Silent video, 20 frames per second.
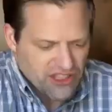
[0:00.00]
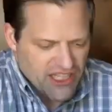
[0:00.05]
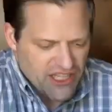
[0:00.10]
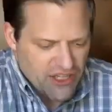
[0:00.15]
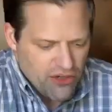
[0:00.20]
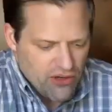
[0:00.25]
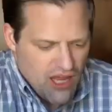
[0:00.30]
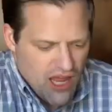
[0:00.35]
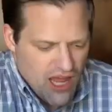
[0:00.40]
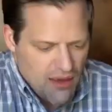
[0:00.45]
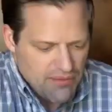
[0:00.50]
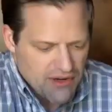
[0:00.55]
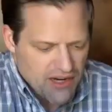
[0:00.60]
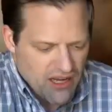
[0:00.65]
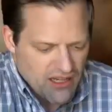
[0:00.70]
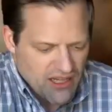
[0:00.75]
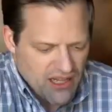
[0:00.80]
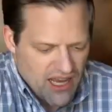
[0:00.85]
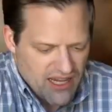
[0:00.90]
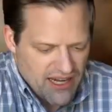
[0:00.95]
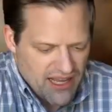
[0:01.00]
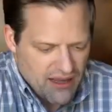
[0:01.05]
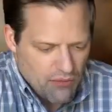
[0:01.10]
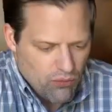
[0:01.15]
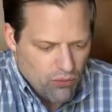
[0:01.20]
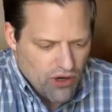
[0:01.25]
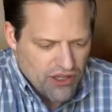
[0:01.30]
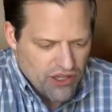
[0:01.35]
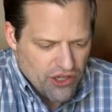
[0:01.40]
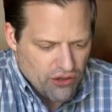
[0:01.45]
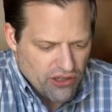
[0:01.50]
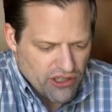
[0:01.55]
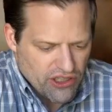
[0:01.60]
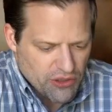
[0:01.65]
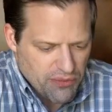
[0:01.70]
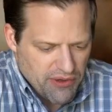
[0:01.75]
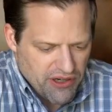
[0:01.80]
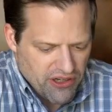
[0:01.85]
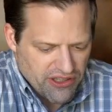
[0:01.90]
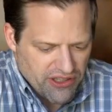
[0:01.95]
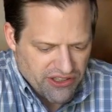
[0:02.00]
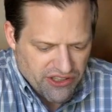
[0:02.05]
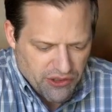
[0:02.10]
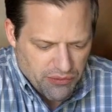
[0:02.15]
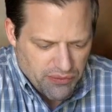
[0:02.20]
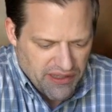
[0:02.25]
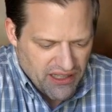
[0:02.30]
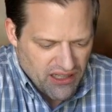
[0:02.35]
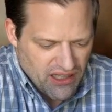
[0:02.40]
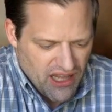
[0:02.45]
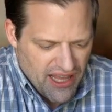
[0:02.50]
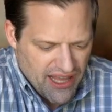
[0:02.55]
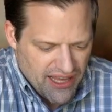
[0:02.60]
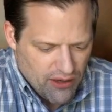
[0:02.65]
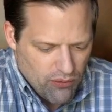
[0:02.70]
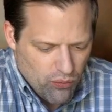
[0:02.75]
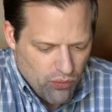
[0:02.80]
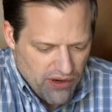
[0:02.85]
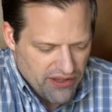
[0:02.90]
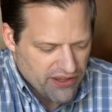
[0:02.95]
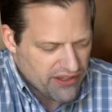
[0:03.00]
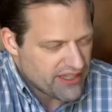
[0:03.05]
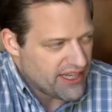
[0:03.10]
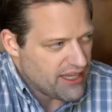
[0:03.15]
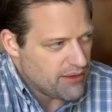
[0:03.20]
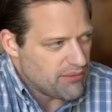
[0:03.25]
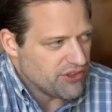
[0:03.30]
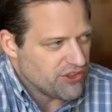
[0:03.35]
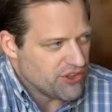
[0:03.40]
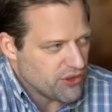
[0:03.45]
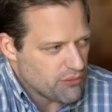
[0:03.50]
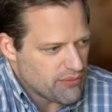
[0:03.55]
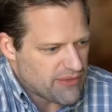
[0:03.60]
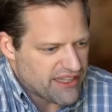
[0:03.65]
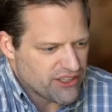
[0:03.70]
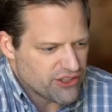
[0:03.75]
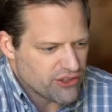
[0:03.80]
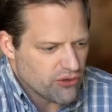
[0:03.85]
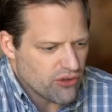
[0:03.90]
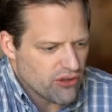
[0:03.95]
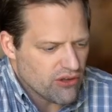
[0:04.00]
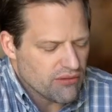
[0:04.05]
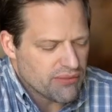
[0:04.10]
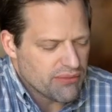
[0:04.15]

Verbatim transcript: can you comment on kind of what your experience has been like with Tim as your mentor?